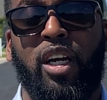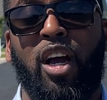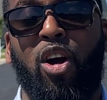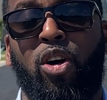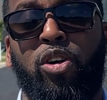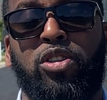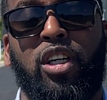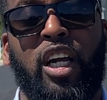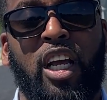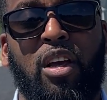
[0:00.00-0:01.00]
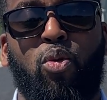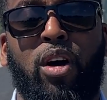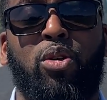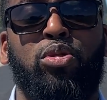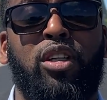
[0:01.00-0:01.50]
and urge
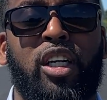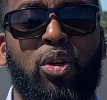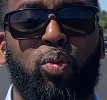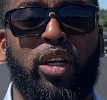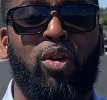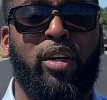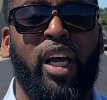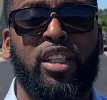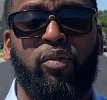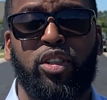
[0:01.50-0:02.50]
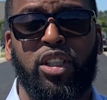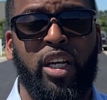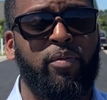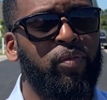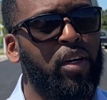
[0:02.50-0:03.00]
anyone who's looking to relocate to Virginia,